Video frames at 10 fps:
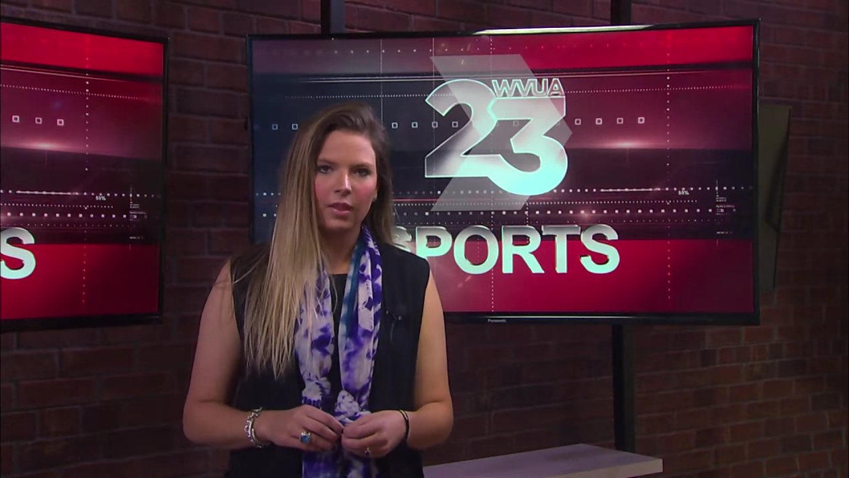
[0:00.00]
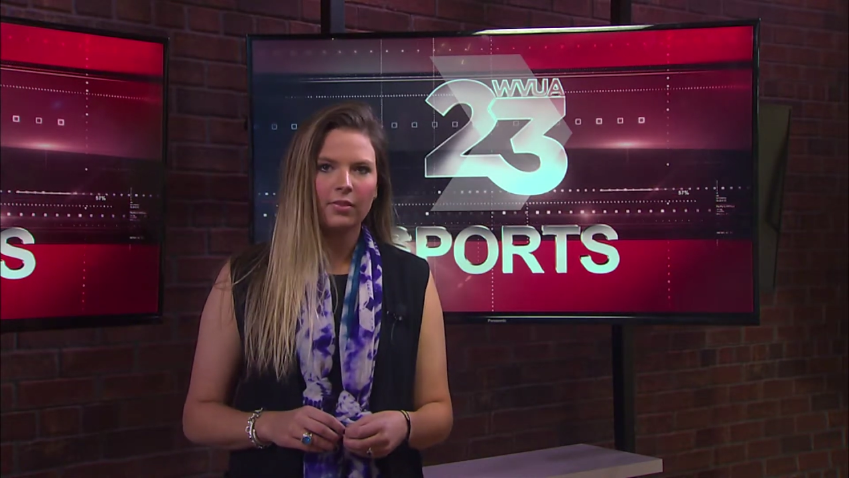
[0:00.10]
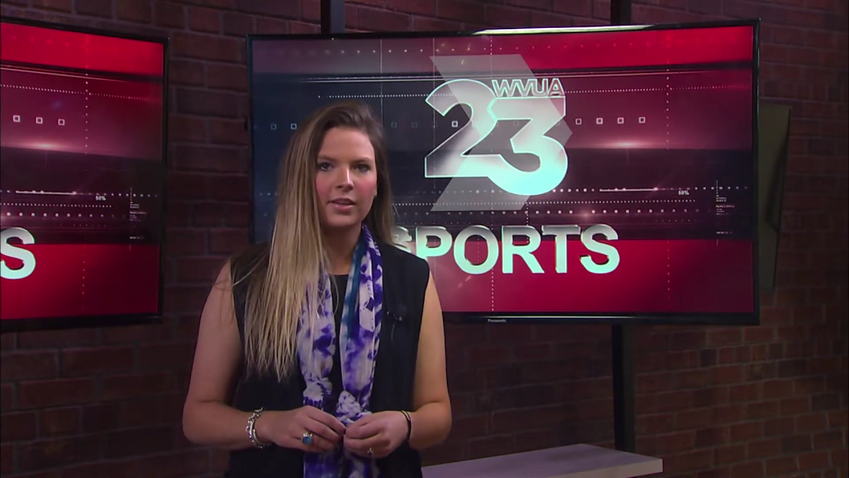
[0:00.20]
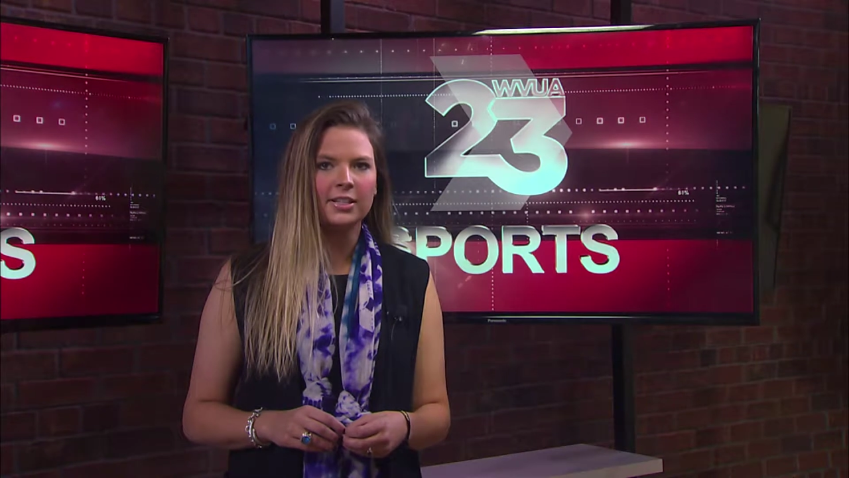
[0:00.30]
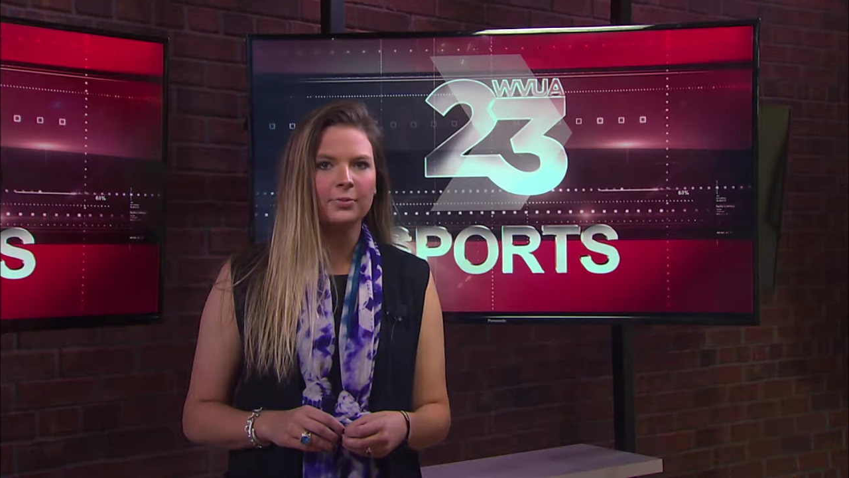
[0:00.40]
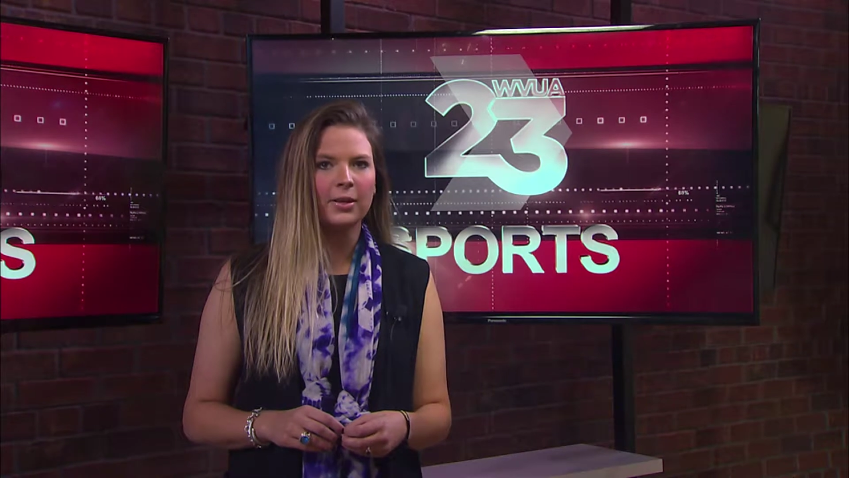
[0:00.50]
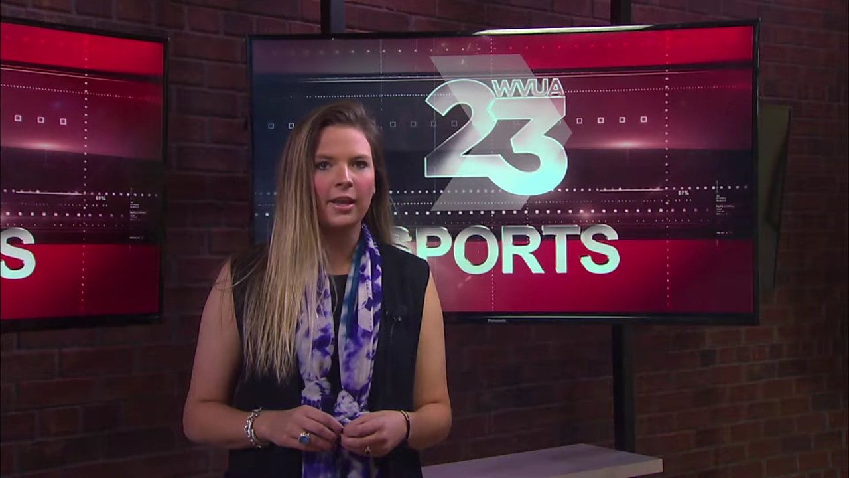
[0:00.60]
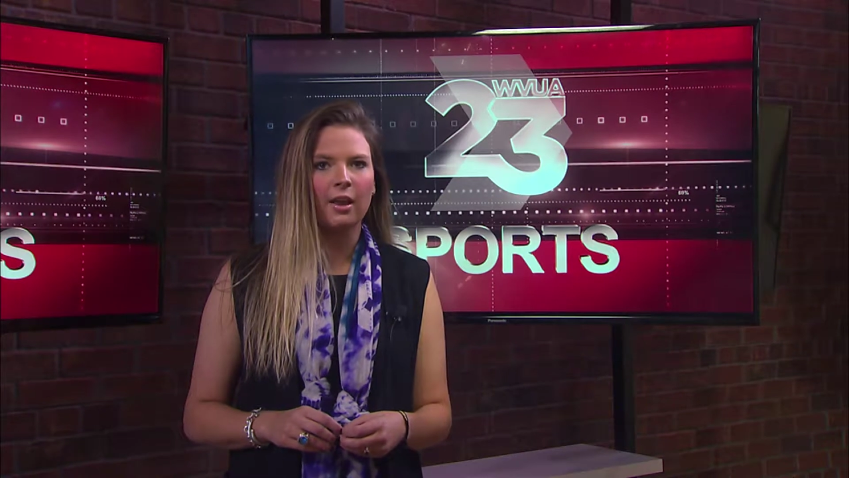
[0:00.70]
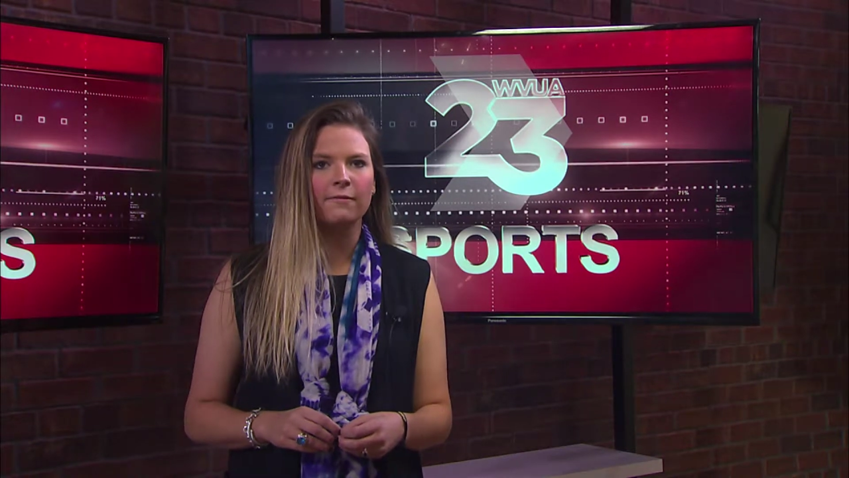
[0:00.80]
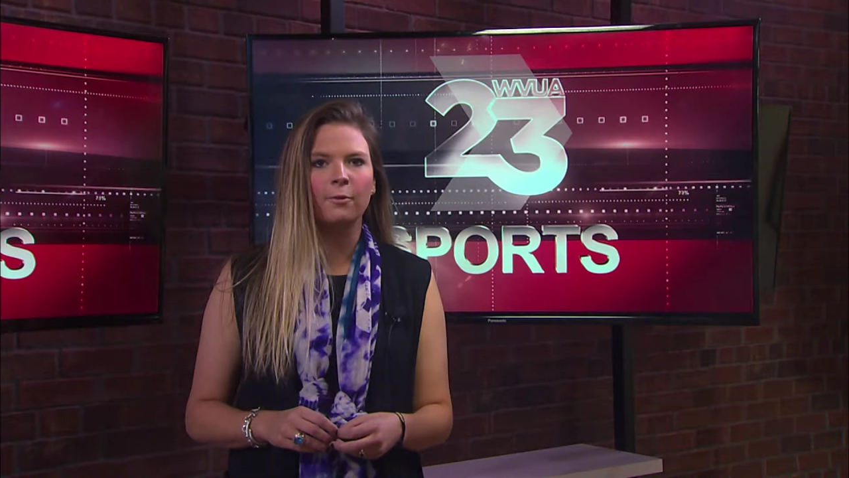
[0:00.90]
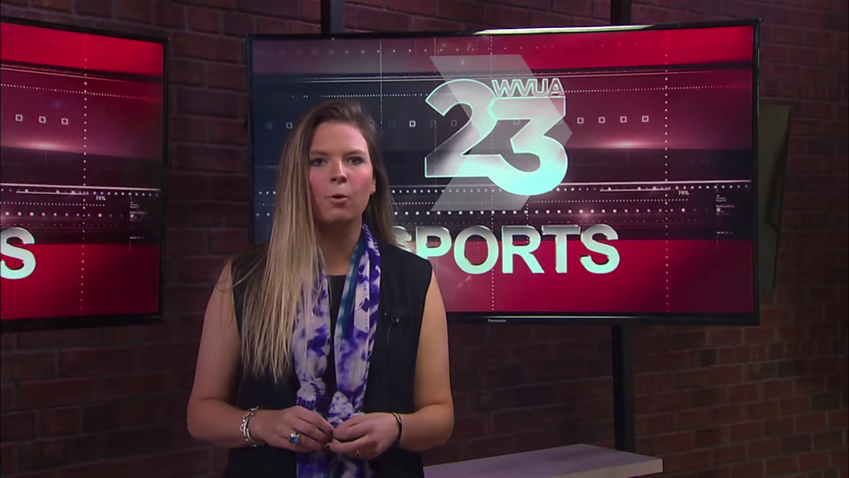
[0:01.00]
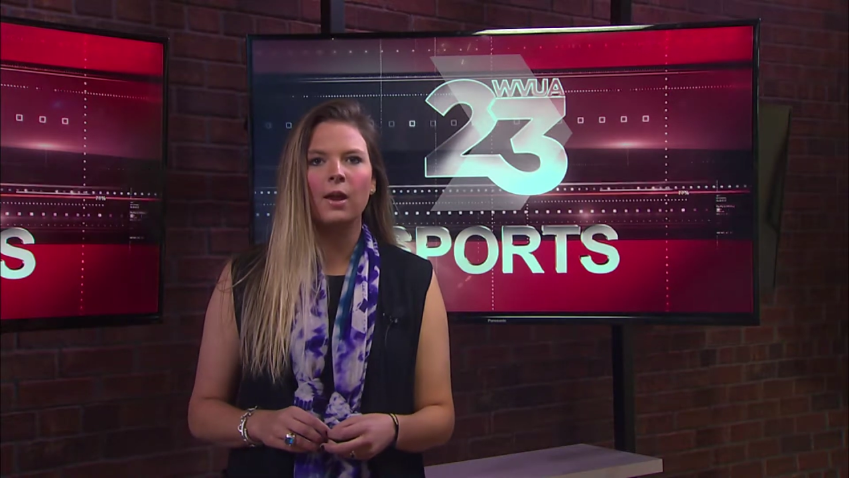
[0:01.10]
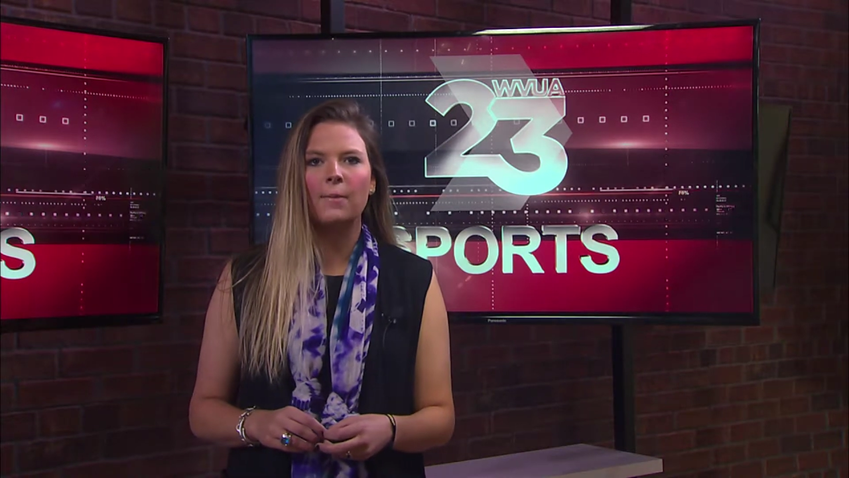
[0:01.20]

This weekend, four